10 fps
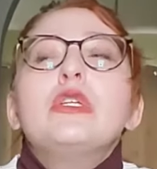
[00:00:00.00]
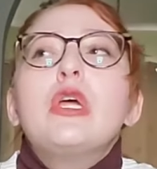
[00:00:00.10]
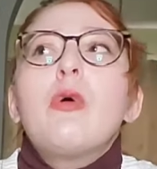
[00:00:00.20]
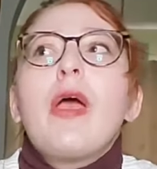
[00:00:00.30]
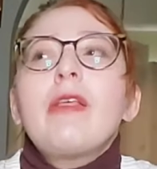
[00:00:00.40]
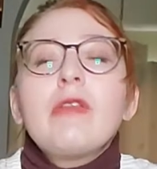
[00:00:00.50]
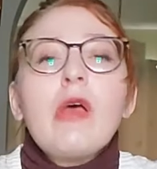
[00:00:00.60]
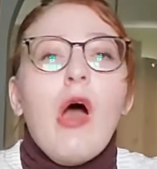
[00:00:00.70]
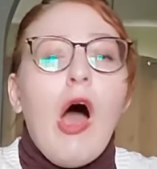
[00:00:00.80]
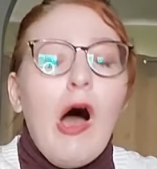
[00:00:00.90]
to is
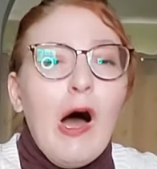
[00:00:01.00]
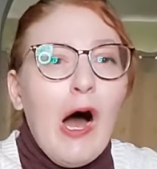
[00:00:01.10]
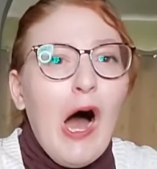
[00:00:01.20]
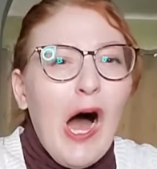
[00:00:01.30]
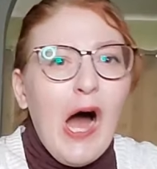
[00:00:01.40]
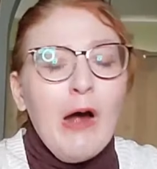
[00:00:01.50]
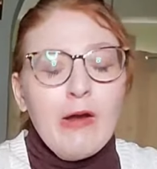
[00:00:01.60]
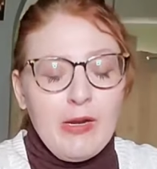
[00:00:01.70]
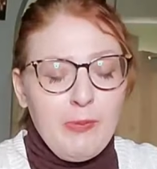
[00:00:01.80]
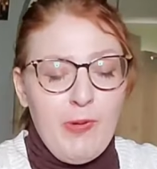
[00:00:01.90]

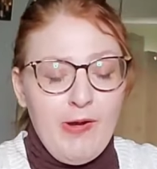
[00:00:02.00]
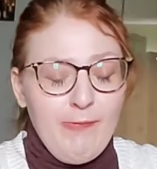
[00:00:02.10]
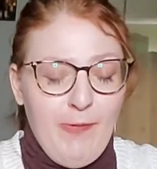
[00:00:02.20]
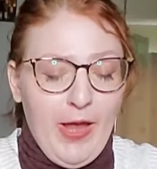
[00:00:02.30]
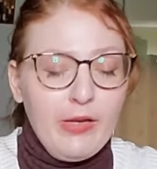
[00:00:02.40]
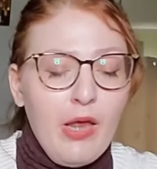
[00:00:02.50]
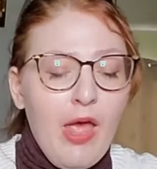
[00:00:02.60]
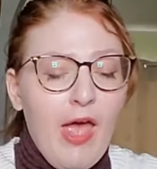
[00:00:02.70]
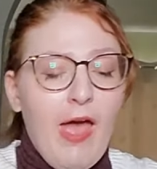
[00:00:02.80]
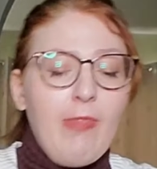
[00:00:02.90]
aren't perfect
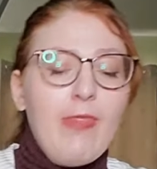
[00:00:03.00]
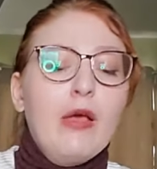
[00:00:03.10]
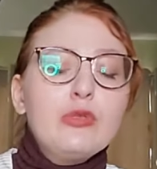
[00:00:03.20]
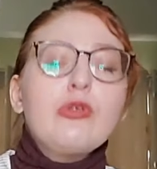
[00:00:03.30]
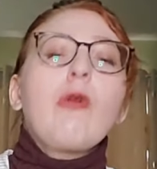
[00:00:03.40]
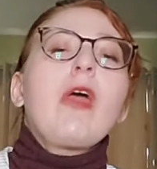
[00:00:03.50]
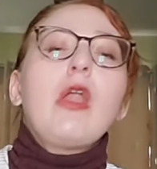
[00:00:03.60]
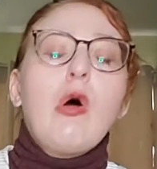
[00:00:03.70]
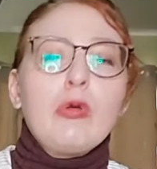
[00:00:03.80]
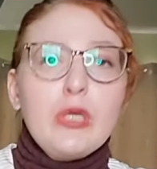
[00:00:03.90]
and so they
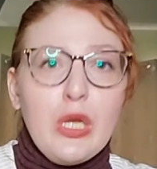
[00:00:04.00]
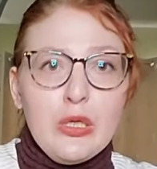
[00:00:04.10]
don't